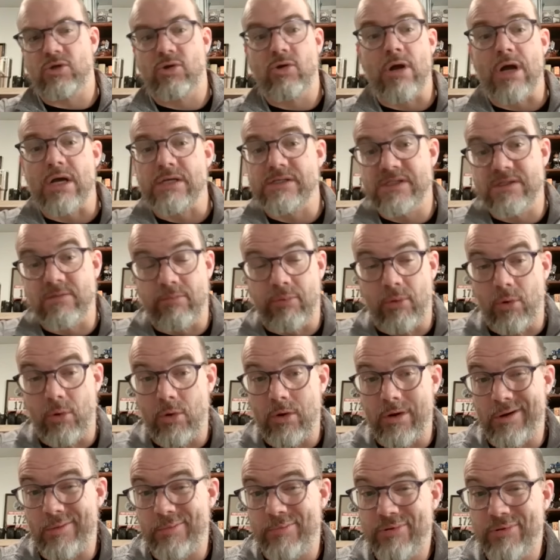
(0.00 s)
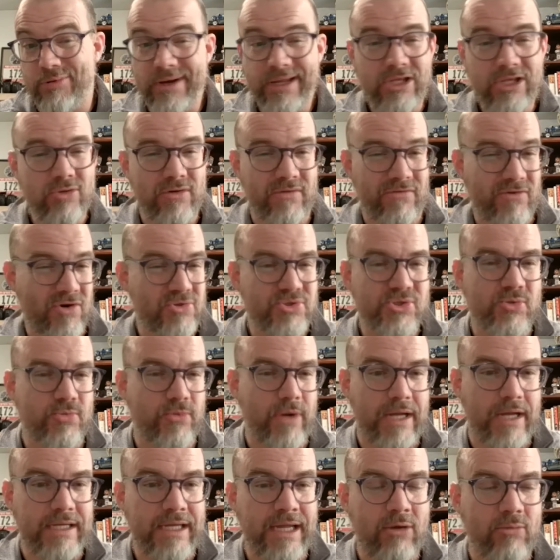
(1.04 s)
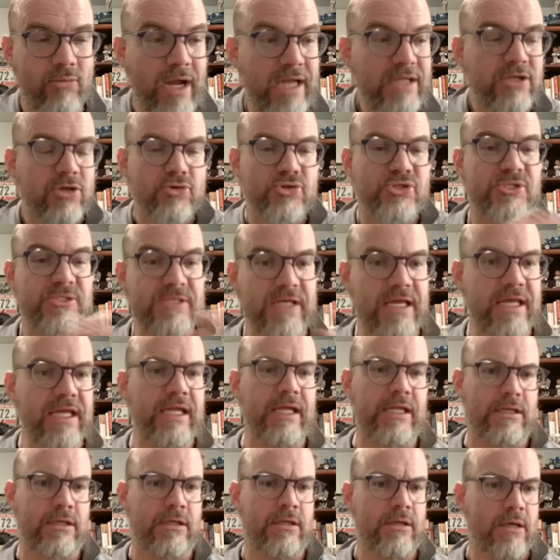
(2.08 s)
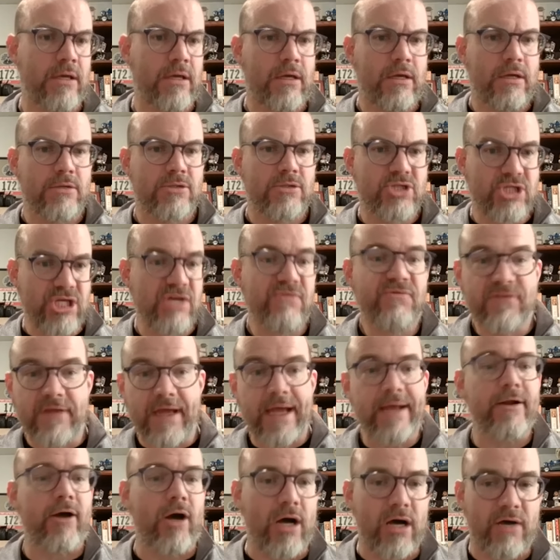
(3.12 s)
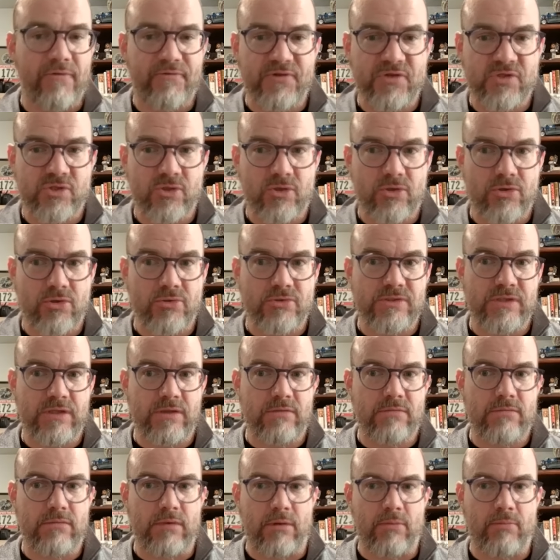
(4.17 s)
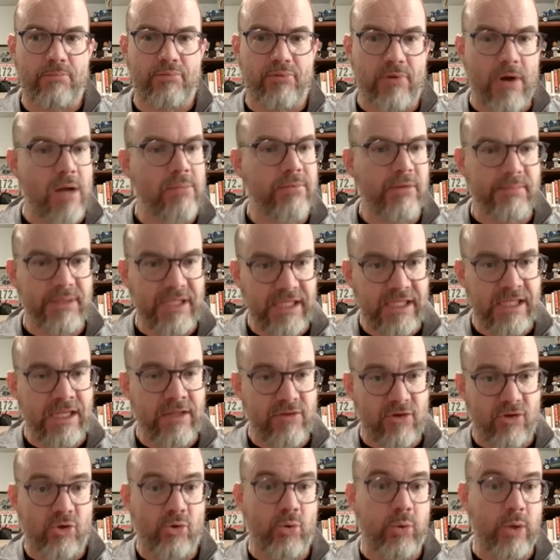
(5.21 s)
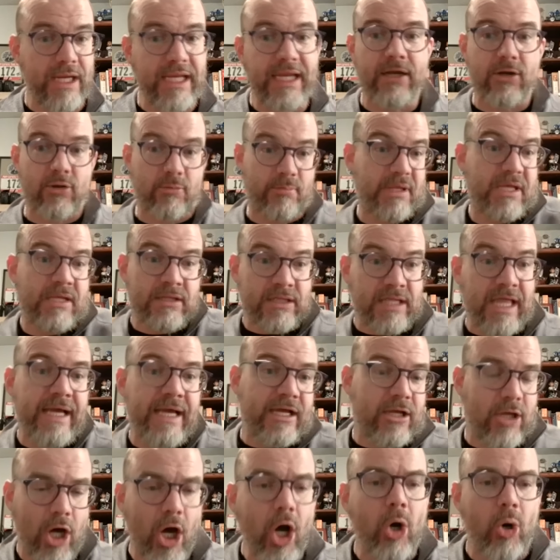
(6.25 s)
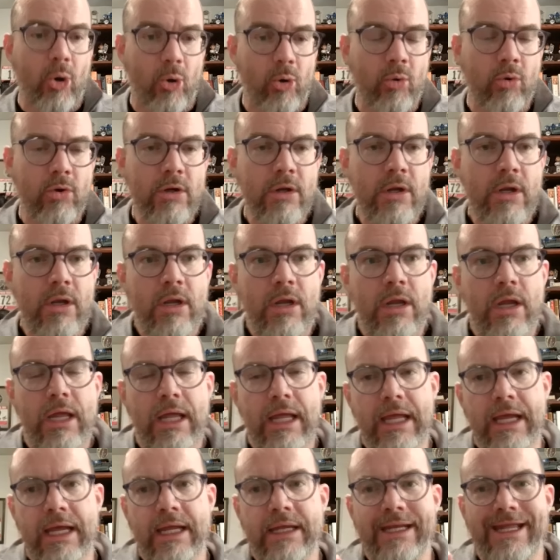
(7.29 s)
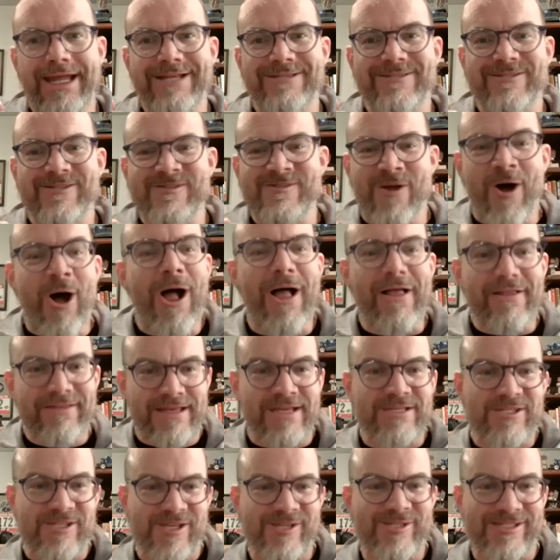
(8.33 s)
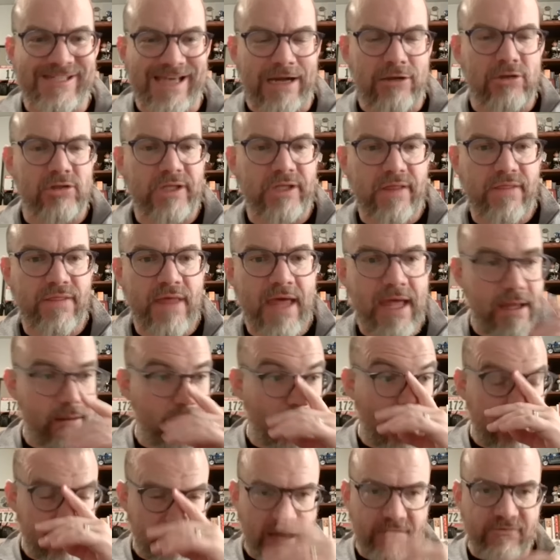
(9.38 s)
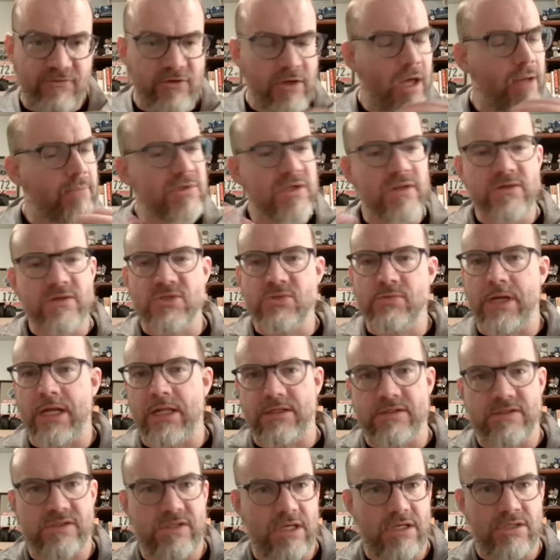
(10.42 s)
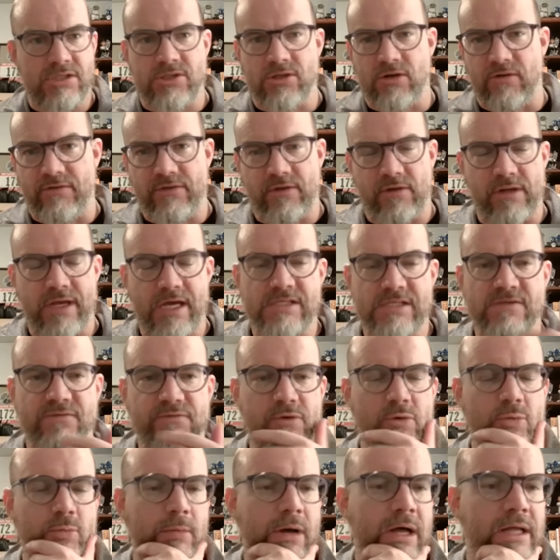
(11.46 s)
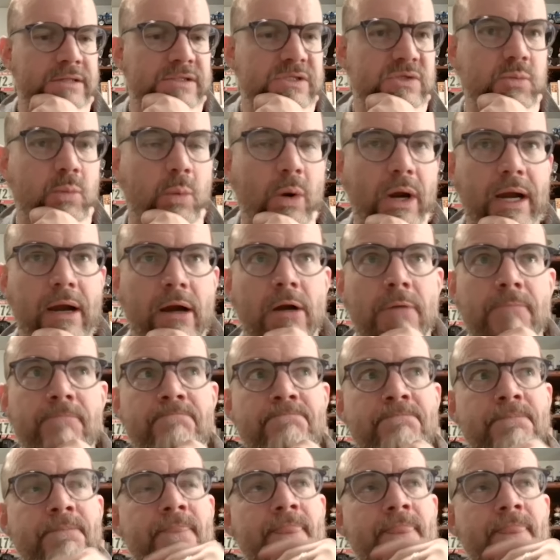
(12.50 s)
across the board are pretty universal right now, mm -hmm. right? You're mm-hmm. seeing chief data officers probably either quitting or being let go. Yeah. And it's not necessarily them. I, I've come to this realization over the last few months where